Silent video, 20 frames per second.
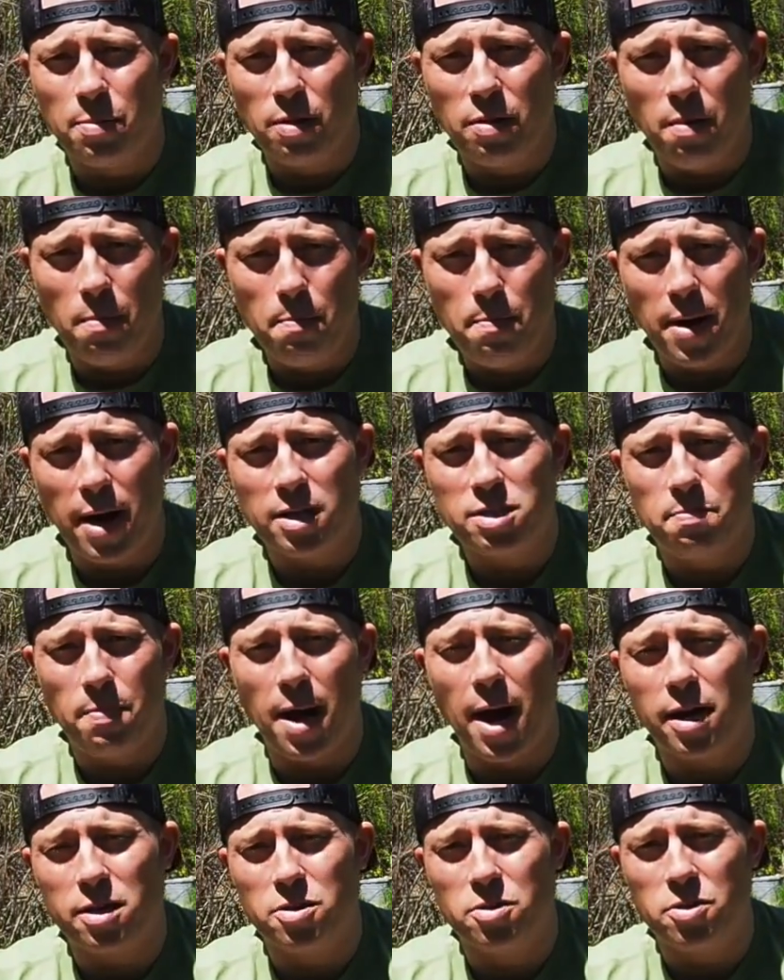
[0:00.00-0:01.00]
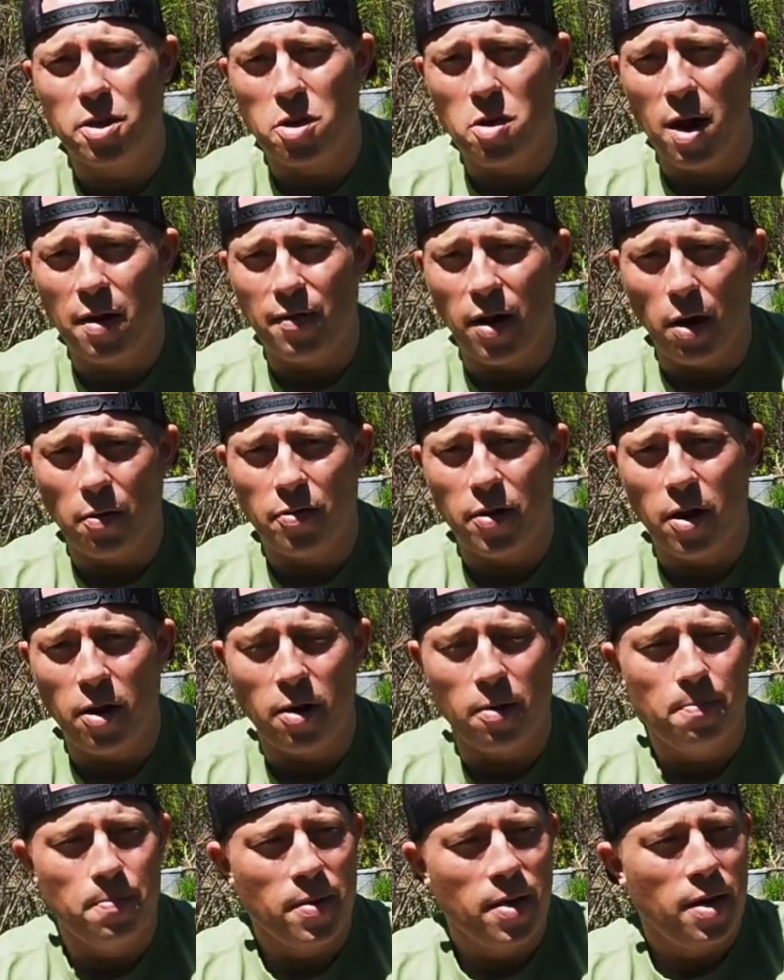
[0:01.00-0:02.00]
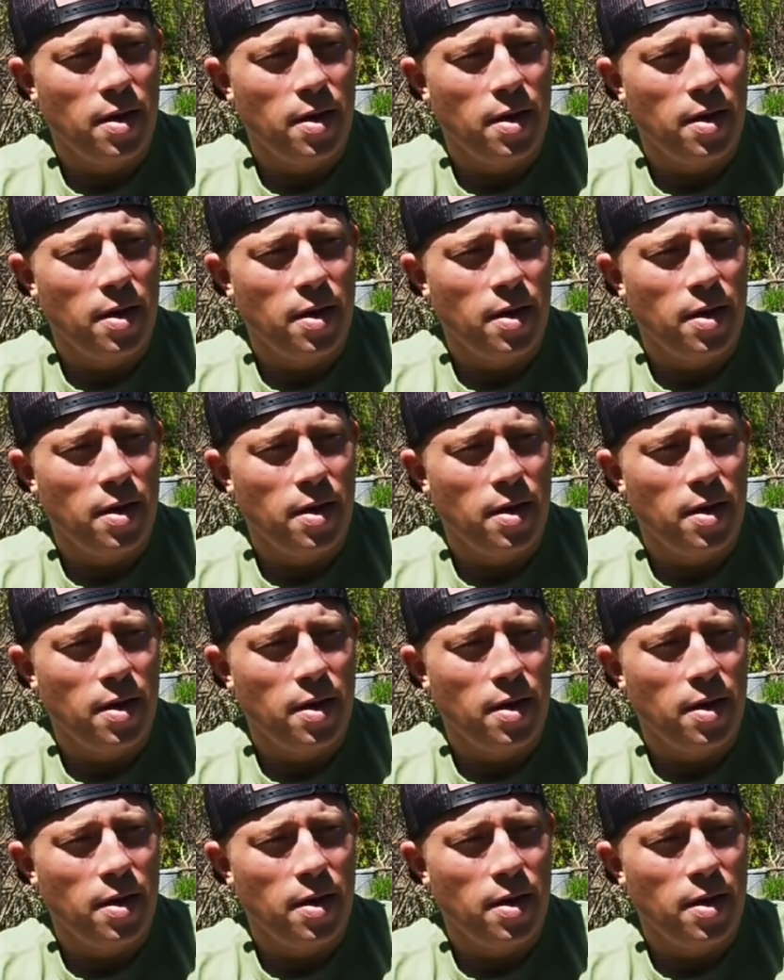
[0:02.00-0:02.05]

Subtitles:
of the best boxers that you have out there.